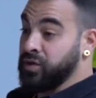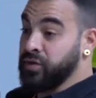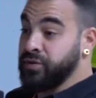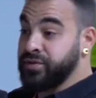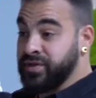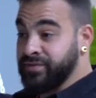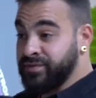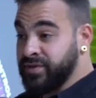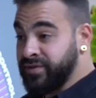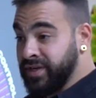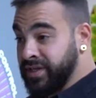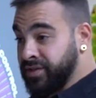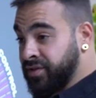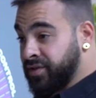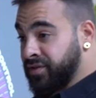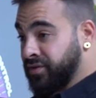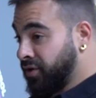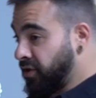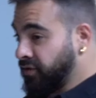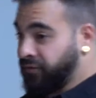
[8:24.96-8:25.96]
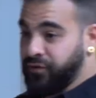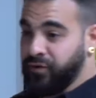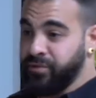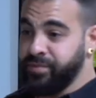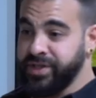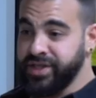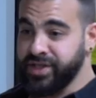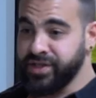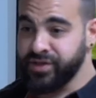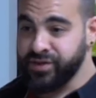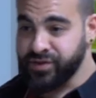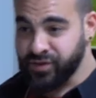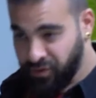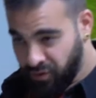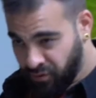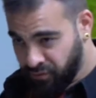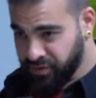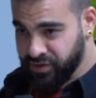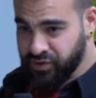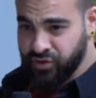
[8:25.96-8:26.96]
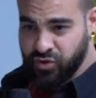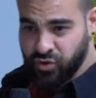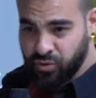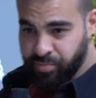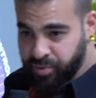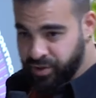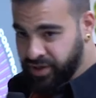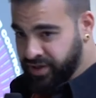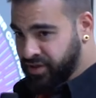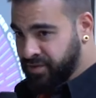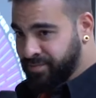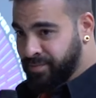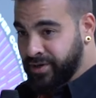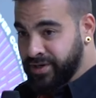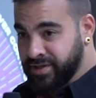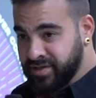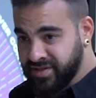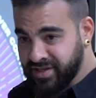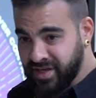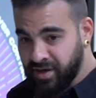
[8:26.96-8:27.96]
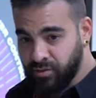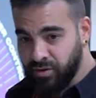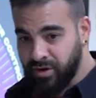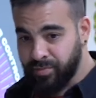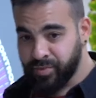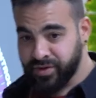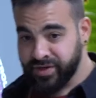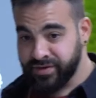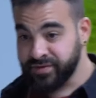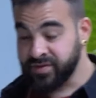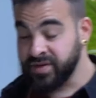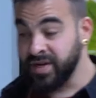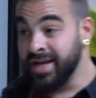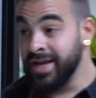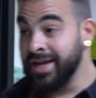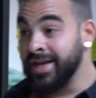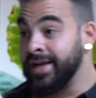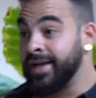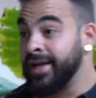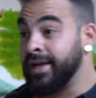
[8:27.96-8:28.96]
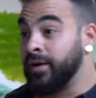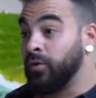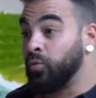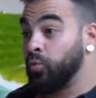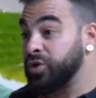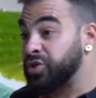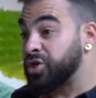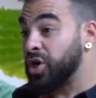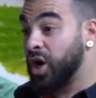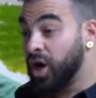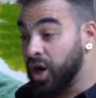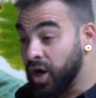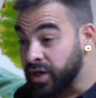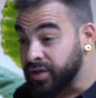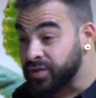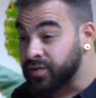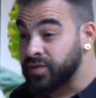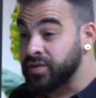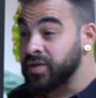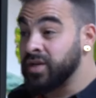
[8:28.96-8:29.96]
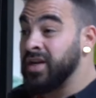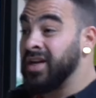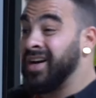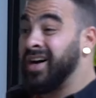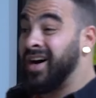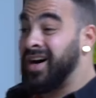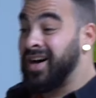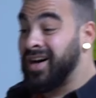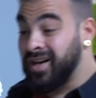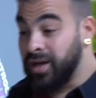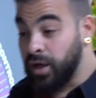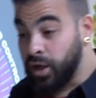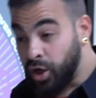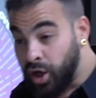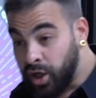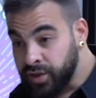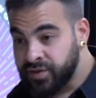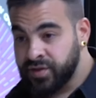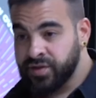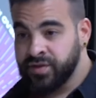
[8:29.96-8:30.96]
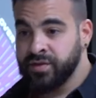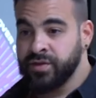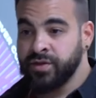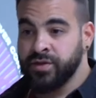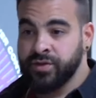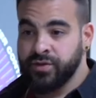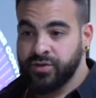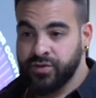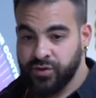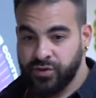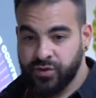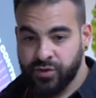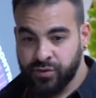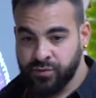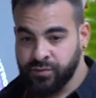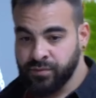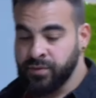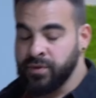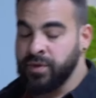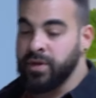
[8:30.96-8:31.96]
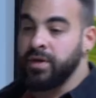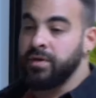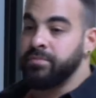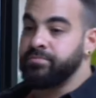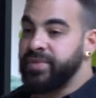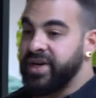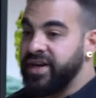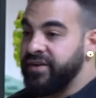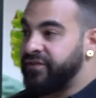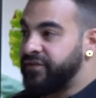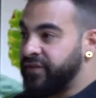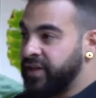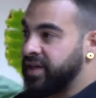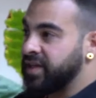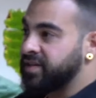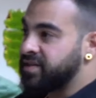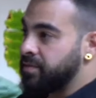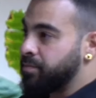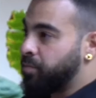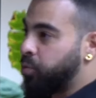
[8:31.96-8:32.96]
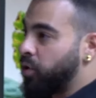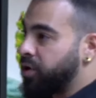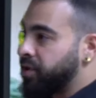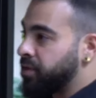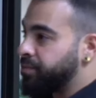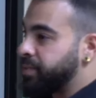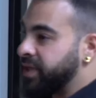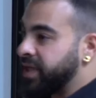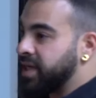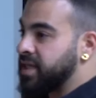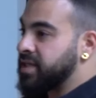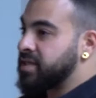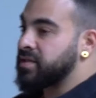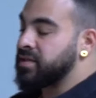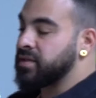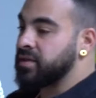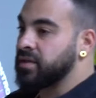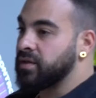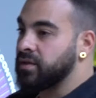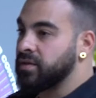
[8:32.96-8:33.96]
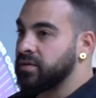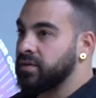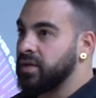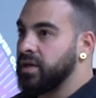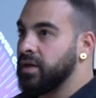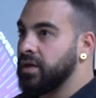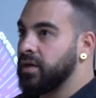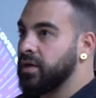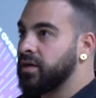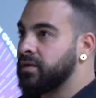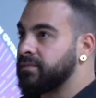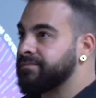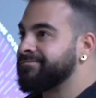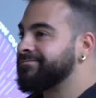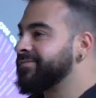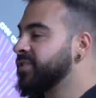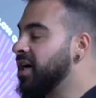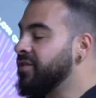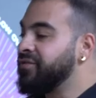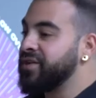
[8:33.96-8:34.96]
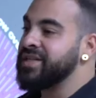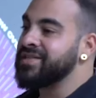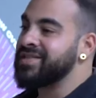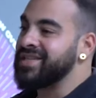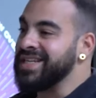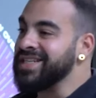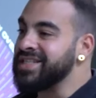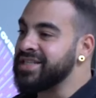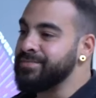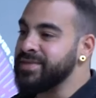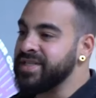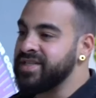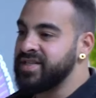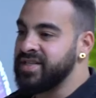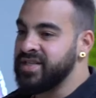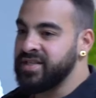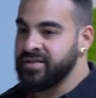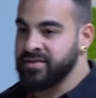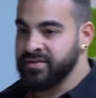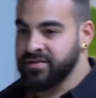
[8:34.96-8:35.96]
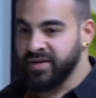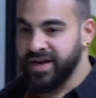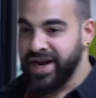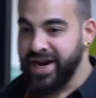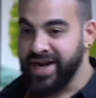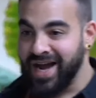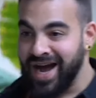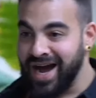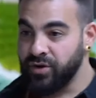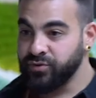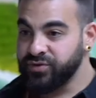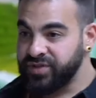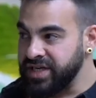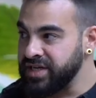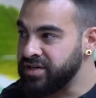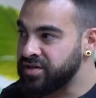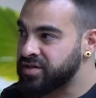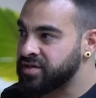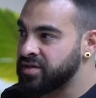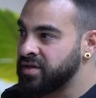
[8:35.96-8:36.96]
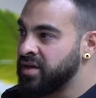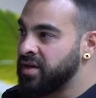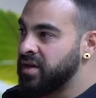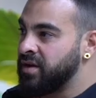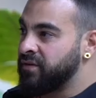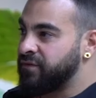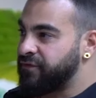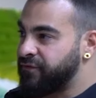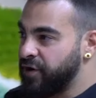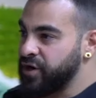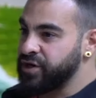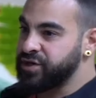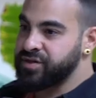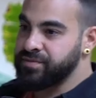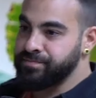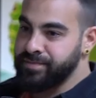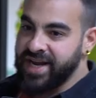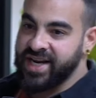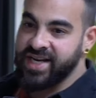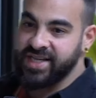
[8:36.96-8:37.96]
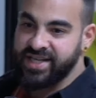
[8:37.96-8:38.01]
exclusive event, not for beginners, only super experienced DAO operatives, which hurts a lot to do, but I think it's important because governance intimacy and how these first